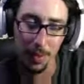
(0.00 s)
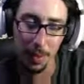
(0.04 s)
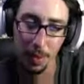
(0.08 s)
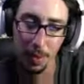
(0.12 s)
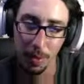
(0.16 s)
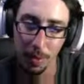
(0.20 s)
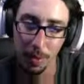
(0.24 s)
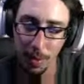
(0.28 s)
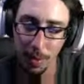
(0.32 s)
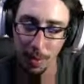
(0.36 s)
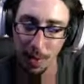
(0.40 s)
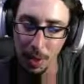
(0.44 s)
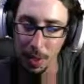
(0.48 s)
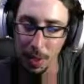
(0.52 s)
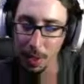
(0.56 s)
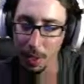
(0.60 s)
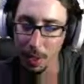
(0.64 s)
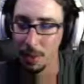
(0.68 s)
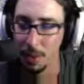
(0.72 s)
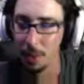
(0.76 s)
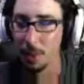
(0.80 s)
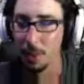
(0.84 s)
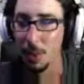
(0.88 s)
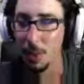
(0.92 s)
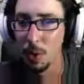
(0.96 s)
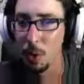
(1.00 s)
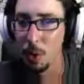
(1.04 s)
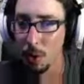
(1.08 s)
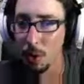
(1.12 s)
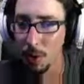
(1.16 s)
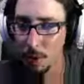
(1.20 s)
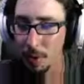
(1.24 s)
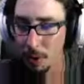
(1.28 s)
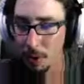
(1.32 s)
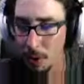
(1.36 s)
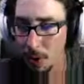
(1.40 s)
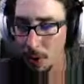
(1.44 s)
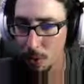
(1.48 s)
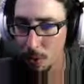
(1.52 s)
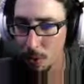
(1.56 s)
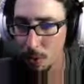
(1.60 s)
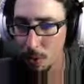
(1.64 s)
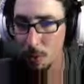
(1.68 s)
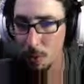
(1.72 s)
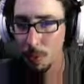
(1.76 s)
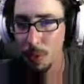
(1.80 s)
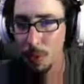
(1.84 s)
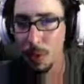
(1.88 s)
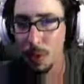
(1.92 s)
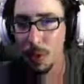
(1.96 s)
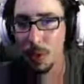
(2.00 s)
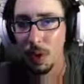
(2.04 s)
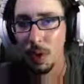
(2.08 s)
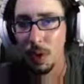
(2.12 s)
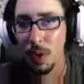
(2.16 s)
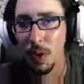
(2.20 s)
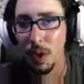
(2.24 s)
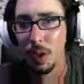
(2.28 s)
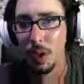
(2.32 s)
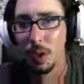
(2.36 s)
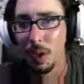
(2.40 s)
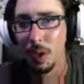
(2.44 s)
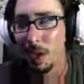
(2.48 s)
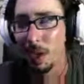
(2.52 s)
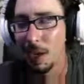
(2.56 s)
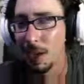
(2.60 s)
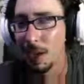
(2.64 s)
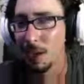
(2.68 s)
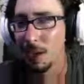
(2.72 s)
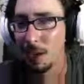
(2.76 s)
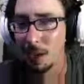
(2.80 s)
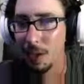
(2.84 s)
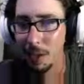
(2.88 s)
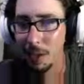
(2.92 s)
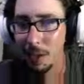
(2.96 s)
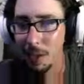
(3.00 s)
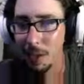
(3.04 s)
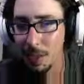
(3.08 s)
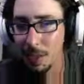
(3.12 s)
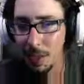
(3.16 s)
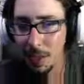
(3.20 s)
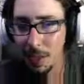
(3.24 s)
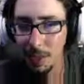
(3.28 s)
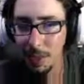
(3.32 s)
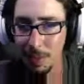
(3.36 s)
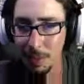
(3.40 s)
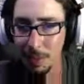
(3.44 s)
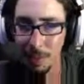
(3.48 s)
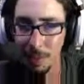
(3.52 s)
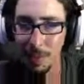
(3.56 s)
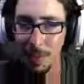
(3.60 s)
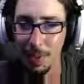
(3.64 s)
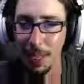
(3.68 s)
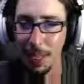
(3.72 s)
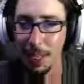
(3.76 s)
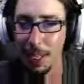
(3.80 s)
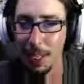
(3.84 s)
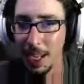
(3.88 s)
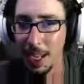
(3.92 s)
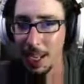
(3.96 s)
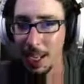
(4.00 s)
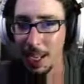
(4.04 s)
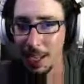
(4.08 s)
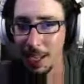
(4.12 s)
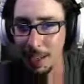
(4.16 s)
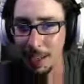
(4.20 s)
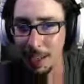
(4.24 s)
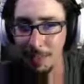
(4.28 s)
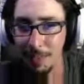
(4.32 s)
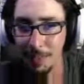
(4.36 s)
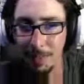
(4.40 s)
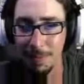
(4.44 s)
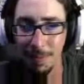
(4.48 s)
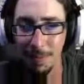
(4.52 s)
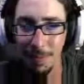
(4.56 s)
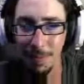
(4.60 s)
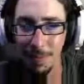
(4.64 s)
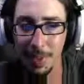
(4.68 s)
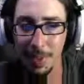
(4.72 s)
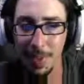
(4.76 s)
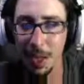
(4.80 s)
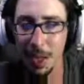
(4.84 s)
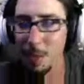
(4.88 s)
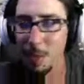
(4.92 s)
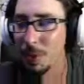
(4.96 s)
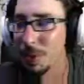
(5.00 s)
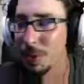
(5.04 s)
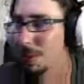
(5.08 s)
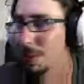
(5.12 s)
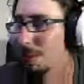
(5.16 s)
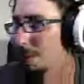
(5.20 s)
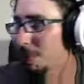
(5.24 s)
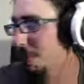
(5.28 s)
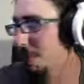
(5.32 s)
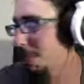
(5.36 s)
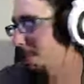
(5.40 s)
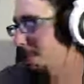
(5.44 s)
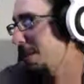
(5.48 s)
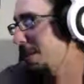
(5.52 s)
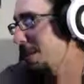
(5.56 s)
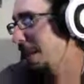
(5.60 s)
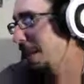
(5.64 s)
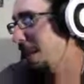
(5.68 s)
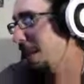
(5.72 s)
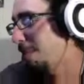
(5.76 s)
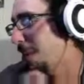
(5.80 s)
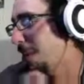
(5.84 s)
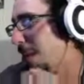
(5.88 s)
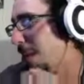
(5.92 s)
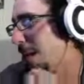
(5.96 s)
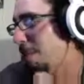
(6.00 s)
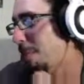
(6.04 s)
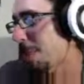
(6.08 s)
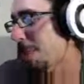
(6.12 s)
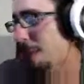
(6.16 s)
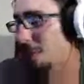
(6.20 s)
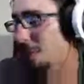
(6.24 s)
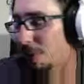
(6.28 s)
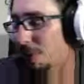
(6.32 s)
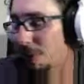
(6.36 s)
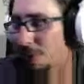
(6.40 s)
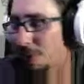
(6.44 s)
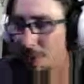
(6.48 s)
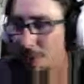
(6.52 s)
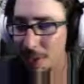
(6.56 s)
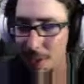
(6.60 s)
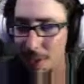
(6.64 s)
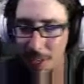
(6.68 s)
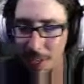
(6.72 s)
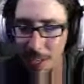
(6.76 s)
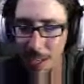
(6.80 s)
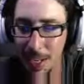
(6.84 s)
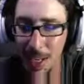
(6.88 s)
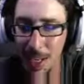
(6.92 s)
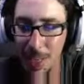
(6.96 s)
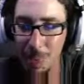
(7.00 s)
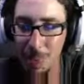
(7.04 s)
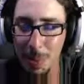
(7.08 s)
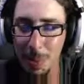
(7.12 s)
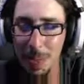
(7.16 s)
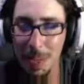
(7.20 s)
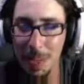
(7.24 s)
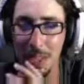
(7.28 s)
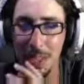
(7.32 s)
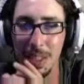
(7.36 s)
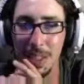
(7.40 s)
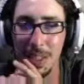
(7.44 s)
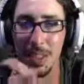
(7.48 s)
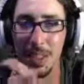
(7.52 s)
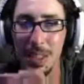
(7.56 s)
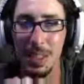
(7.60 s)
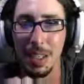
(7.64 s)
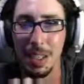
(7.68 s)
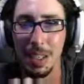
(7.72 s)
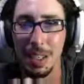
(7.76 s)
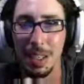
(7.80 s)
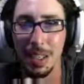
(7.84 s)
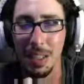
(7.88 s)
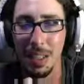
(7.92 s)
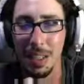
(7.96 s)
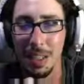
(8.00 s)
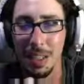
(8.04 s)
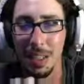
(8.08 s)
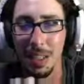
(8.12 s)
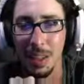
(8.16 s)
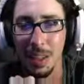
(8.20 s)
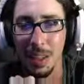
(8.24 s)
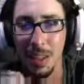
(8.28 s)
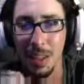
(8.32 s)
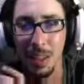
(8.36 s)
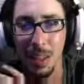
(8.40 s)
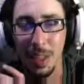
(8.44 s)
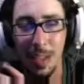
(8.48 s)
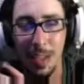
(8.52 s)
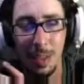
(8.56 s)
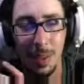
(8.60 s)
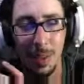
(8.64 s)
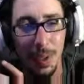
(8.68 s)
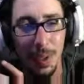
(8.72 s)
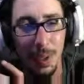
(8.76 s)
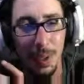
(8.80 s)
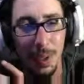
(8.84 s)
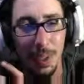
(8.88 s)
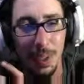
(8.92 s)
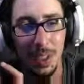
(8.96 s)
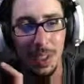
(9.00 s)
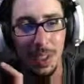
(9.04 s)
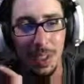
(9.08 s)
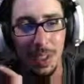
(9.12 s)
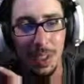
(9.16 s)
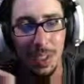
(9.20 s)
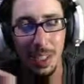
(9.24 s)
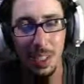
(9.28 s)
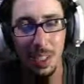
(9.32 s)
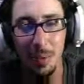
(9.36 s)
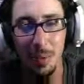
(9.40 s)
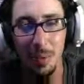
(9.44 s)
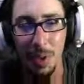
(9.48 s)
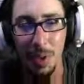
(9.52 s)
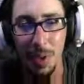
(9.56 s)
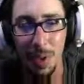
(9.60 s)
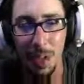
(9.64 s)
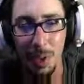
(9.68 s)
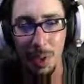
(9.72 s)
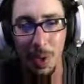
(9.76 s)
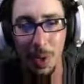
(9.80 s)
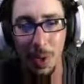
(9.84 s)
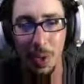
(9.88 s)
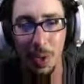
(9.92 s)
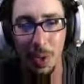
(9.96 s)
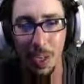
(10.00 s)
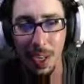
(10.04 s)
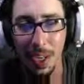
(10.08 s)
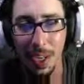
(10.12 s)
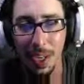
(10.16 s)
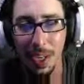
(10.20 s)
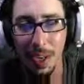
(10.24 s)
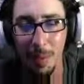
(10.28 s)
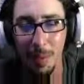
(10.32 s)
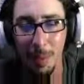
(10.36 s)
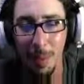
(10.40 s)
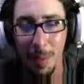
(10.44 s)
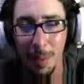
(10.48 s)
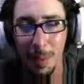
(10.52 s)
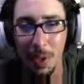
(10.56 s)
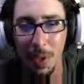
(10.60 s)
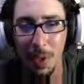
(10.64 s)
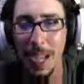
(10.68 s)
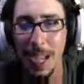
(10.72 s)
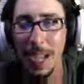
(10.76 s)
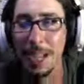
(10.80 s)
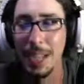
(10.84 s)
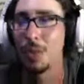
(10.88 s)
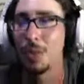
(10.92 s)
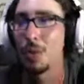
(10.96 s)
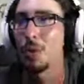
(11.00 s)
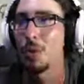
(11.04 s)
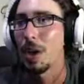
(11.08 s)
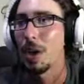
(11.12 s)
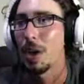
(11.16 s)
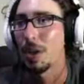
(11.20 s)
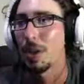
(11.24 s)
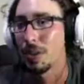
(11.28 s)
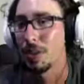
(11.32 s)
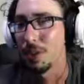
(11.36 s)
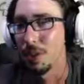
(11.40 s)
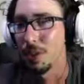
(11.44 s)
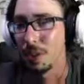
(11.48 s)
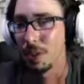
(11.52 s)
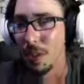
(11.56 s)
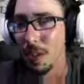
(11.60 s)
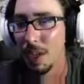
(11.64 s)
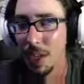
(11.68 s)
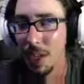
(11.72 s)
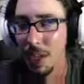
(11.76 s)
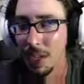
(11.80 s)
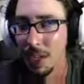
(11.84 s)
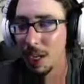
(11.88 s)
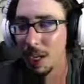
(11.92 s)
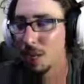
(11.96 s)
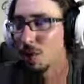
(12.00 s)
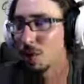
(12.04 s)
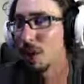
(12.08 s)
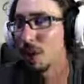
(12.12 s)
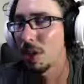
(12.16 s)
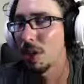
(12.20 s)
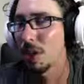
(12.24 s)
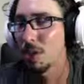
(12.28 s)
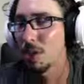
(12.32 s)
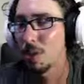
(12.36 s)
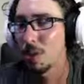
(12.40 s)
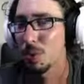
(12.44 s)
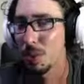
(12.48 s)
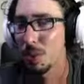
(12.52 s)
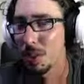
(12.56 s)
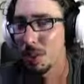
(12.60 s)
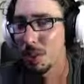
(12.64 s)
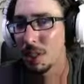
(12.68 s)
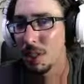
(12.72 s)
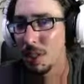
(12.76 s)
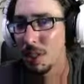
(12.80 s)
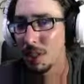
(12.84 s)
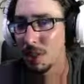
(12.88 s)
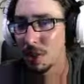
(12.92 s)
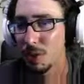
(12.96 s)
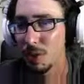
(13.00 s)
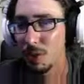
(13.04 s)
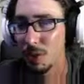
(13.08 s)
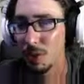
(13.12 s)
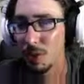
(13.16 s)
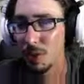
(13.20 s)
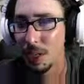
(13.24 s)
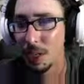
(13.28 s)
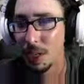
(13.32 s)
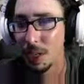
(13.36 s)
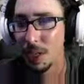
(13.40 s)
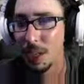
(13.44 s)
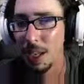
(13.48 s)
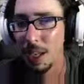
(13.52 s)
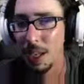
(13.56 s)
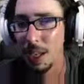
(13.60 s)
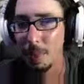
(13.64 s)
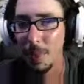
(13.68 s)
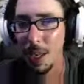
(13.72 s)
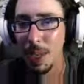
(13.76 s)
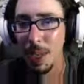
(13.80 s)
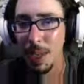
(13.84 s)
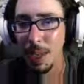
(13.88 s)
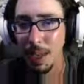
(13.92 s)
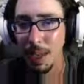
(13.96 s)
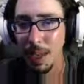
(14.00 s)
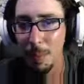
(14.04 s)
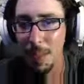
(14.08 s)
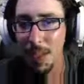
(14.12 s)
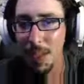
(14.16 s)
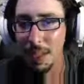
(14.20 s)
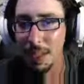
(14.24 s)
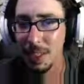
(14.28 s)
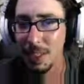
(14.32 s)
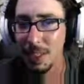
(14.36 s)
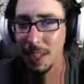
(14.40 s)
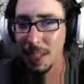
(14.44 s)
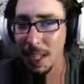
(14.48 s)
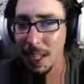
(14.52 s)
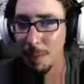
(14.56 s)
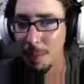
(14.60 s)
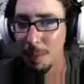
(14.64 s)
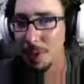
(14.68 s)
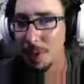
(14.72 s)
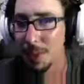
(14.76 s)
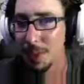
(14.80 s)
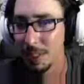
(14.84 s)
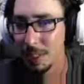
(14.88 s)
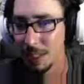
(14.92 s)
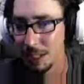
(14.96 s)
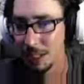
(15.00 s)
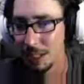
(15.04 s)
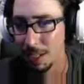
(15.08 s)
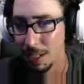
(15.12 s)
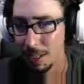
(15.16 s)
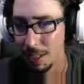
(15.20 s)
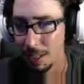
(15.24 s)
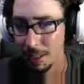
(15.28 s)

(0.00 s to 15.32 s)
three-quarter view, kind of like a what was the game that came out on Xbox, and the Xbox 360 did really well, and I cannot remember. Castle Crashers. Castle Crashers was a side-scrolling kind of game. Imagine that, but it's like a